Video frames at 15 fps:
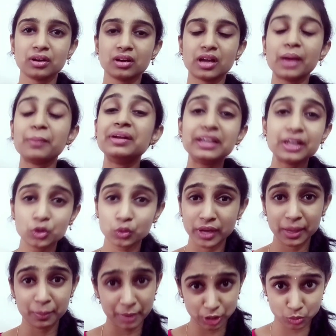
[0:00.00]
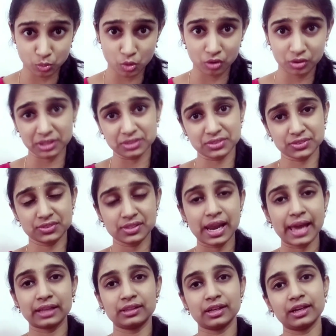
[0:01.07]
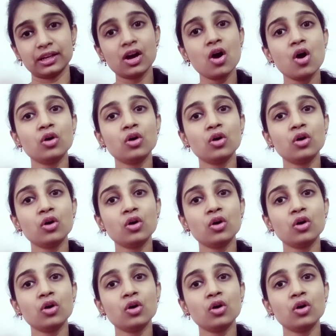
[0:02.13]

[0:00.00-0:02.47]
ability to take much more risks, like that.